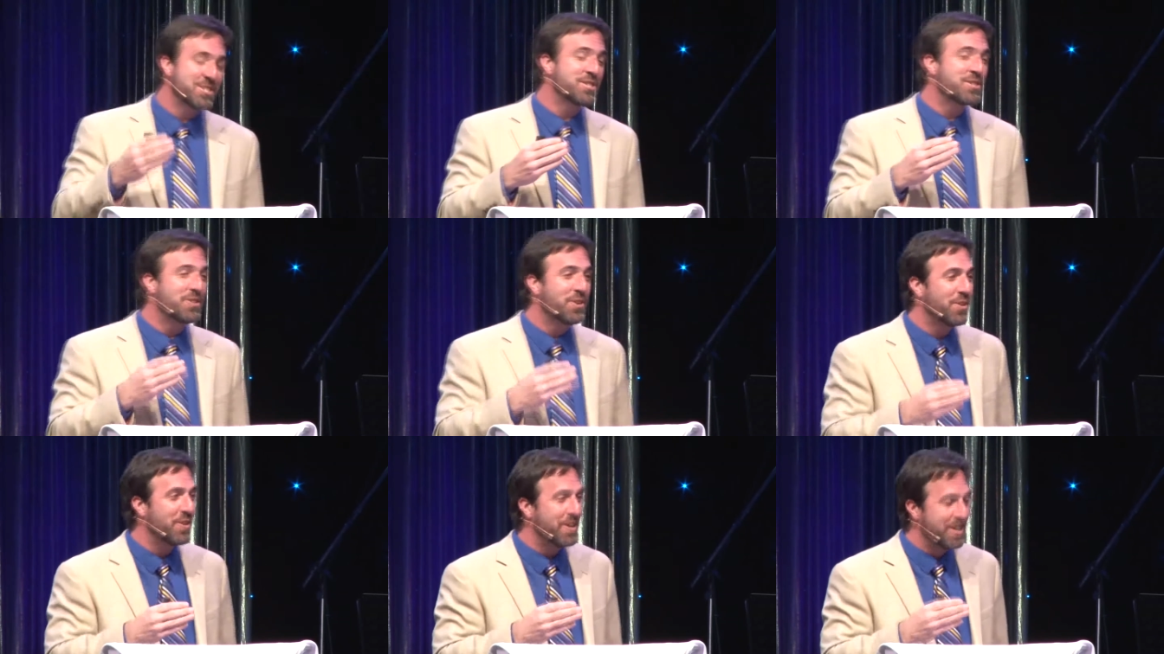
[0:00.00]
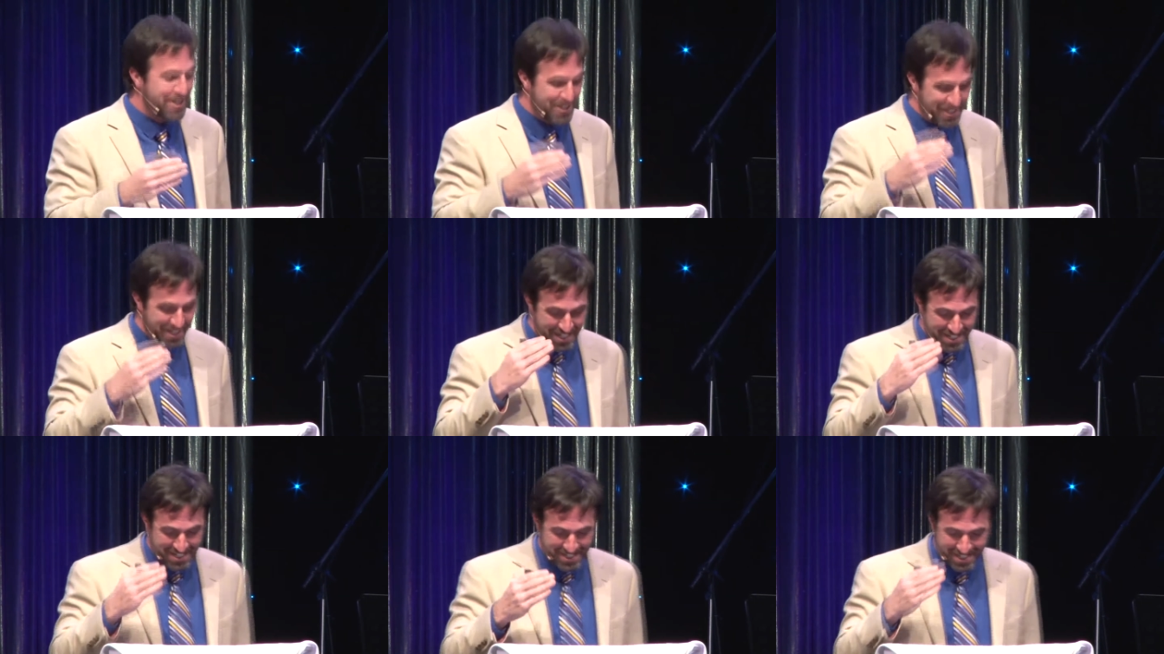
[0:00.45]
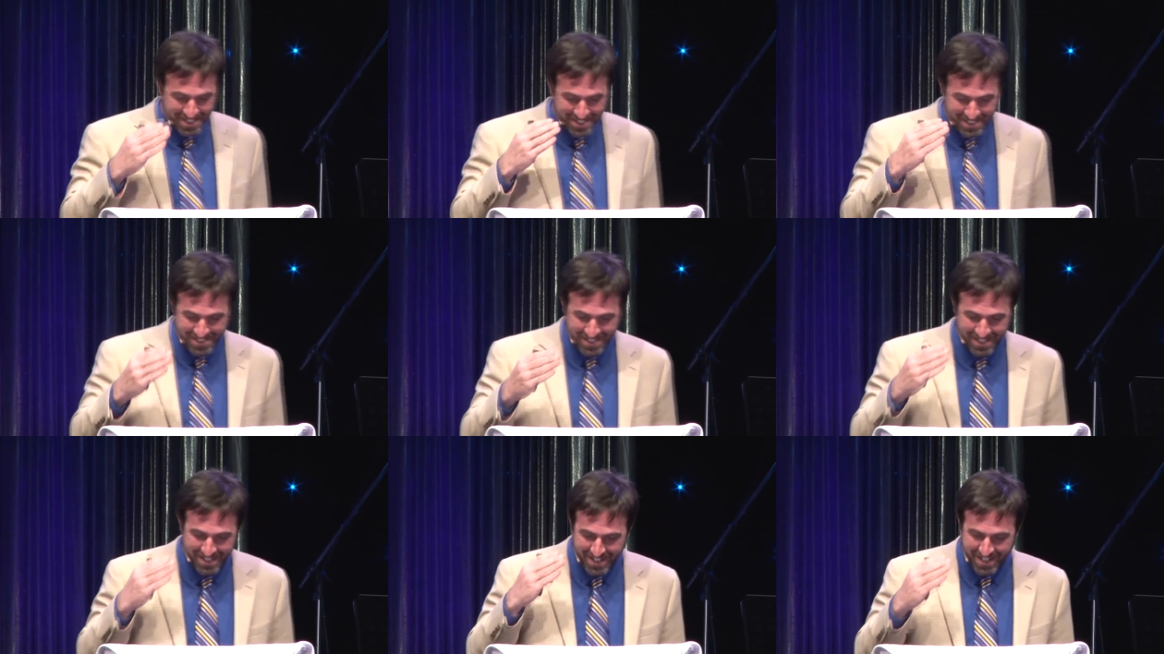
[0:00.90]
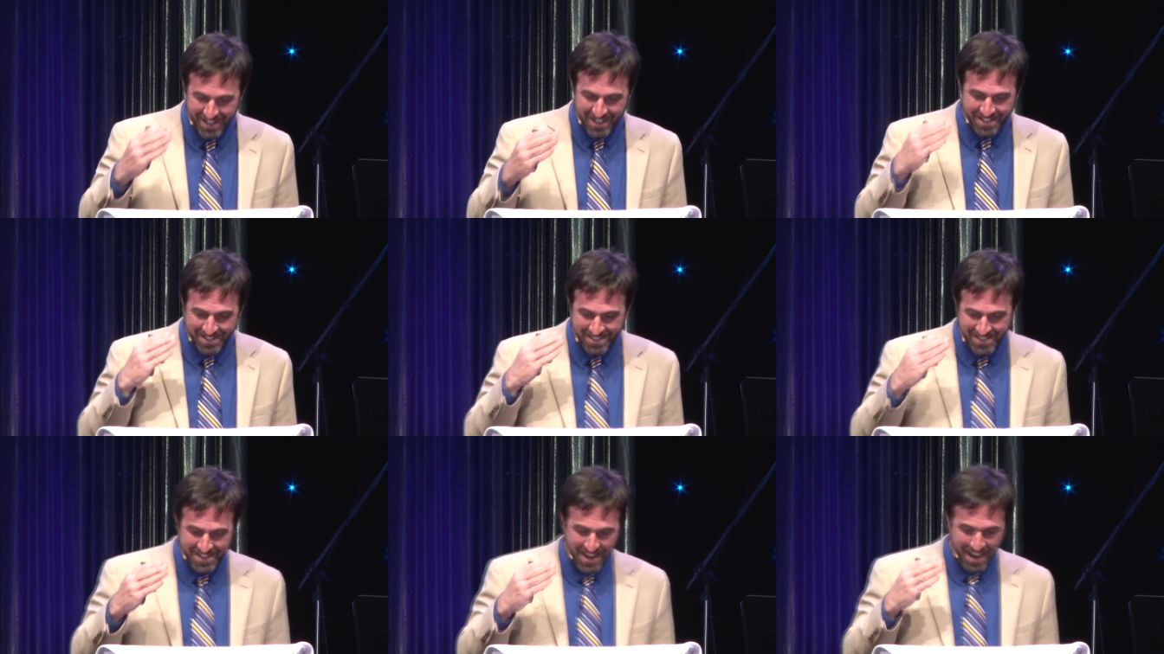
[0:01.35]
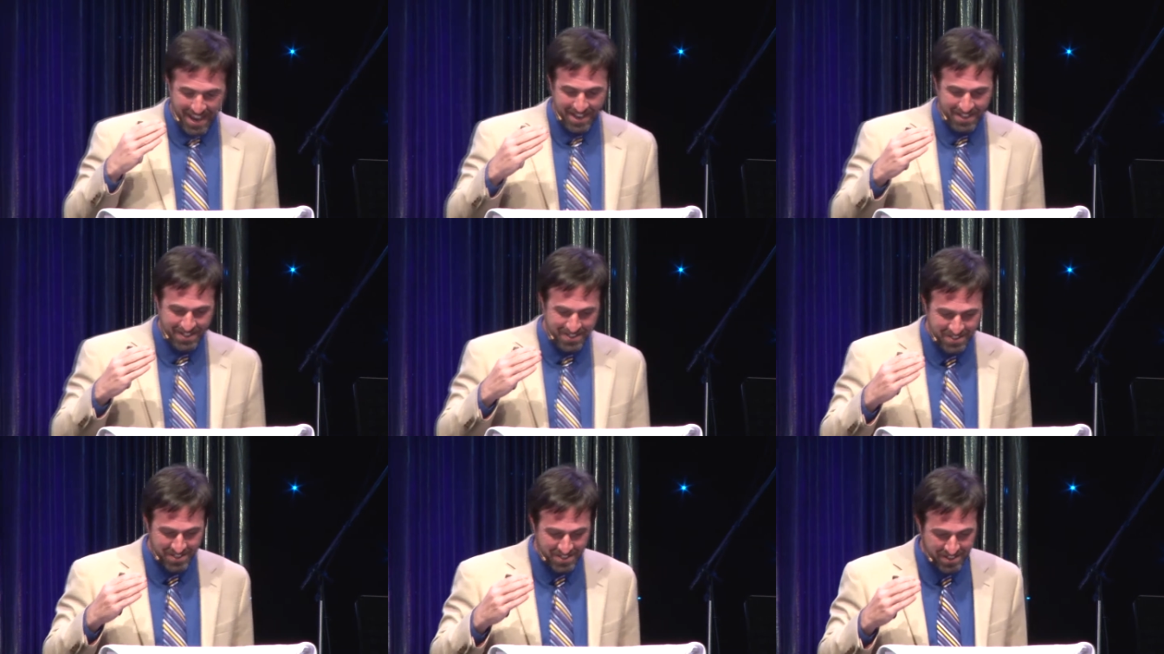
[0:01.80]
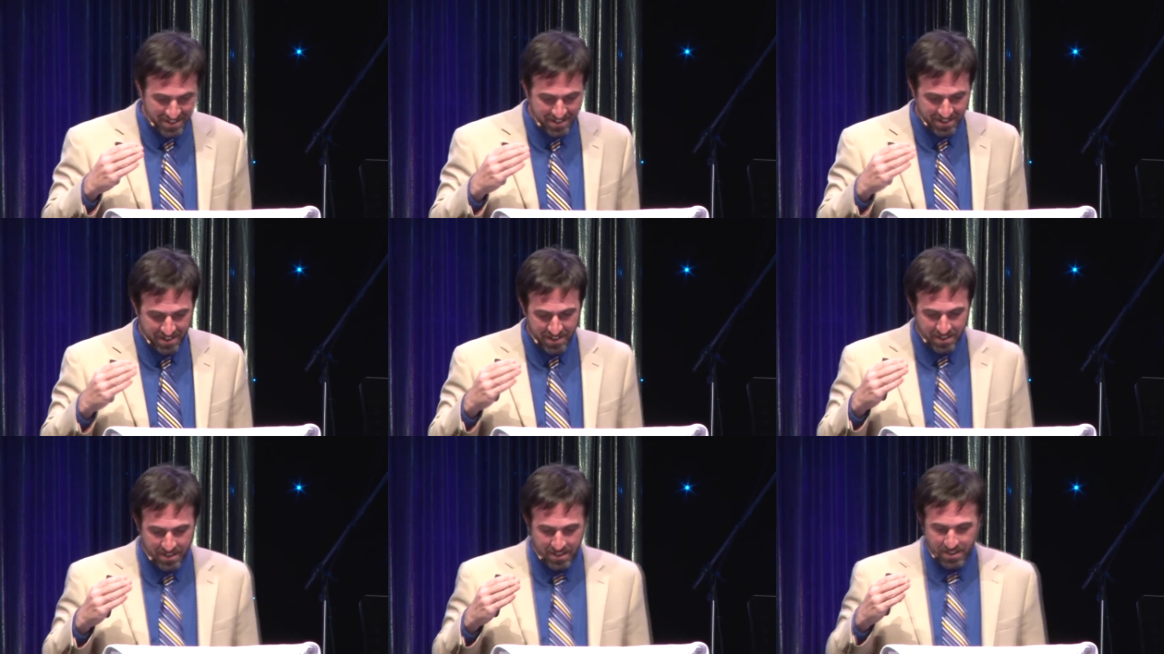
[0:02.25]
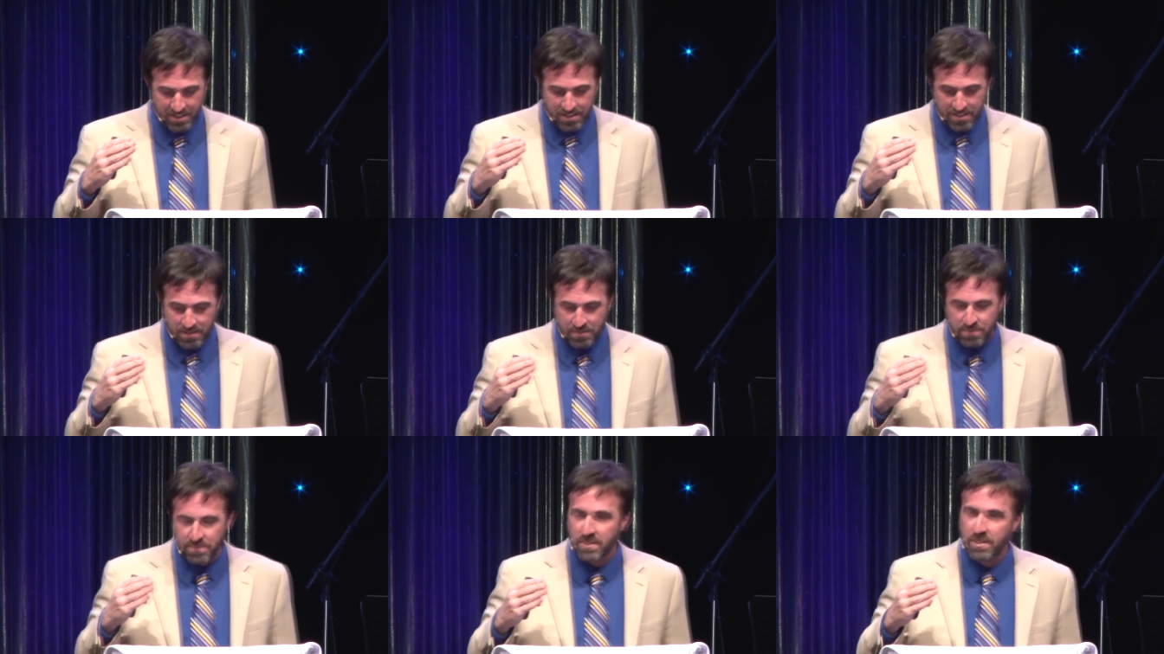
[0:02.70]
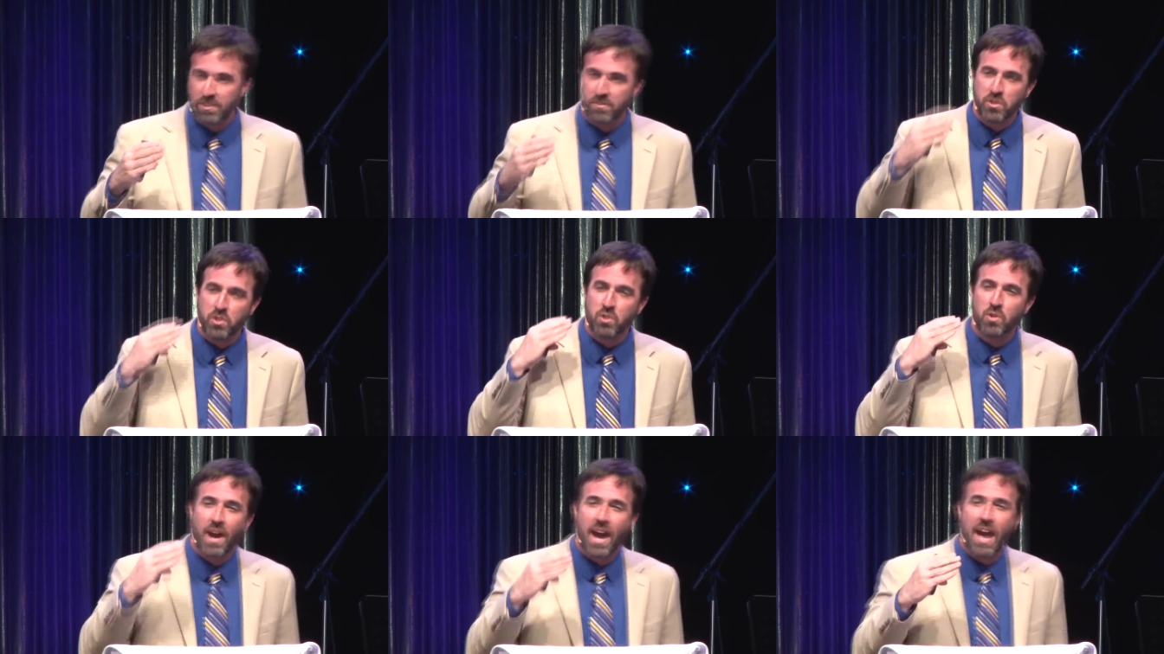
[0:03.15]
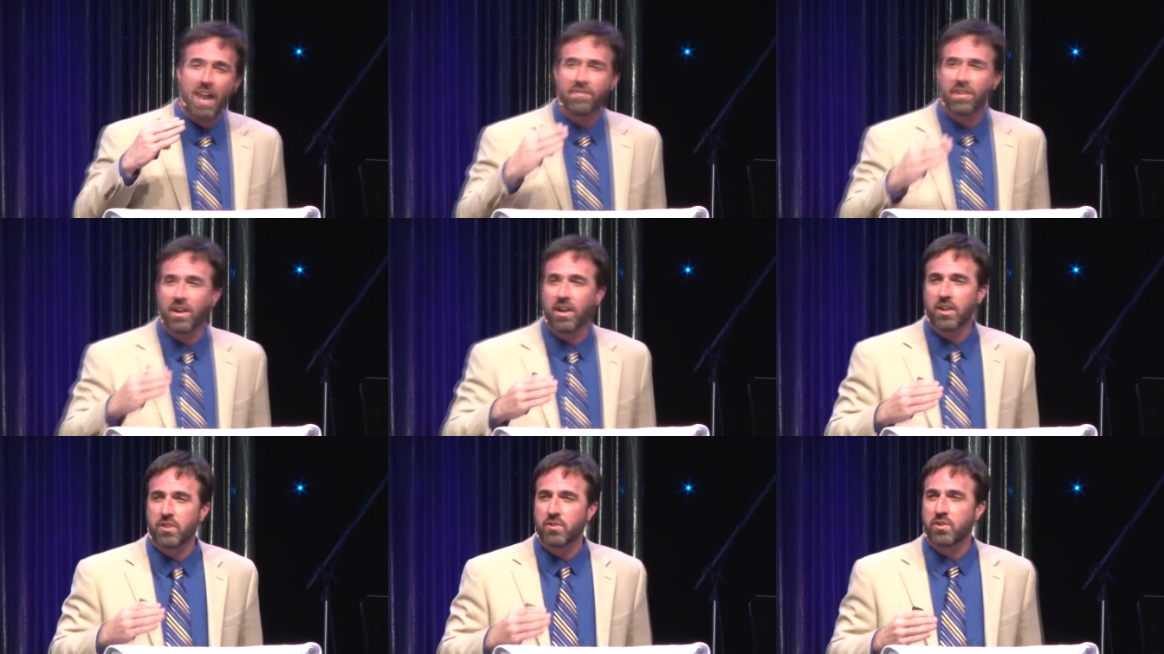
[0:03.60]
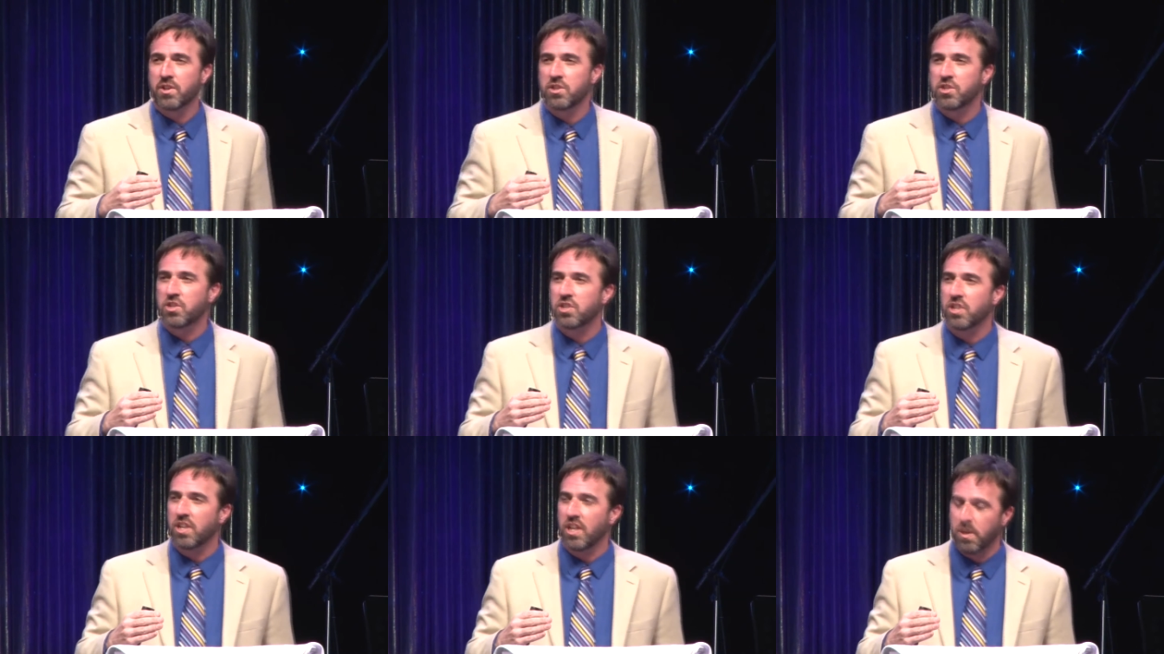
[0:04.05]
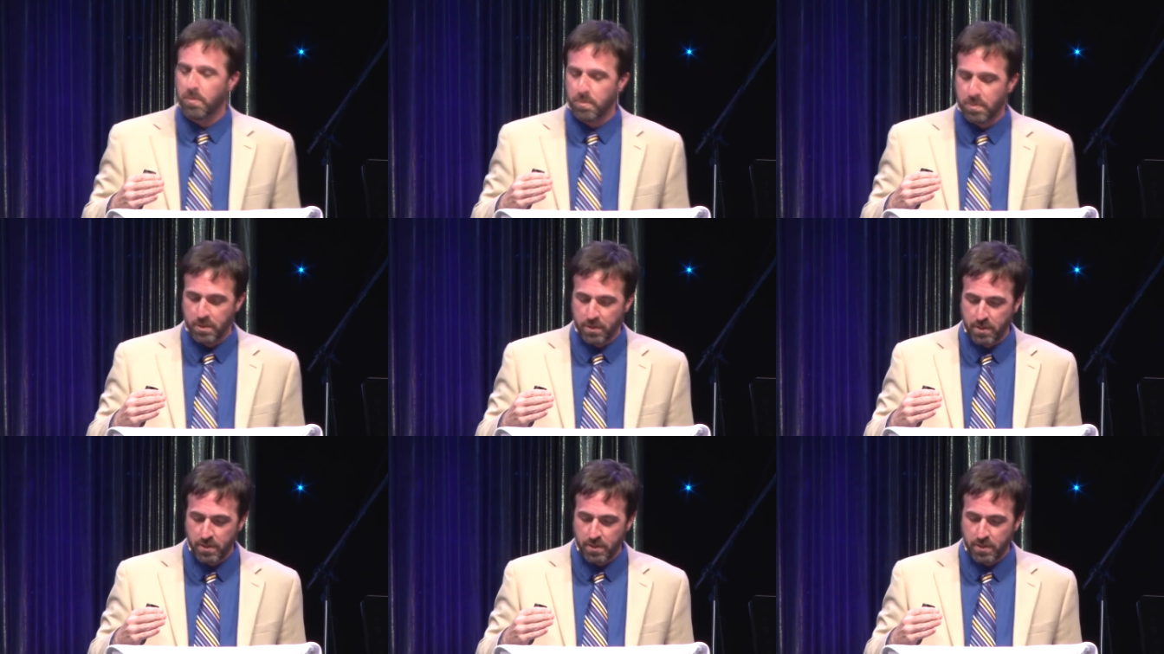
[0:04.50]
story, Jesus says, if you have a hundred sheep,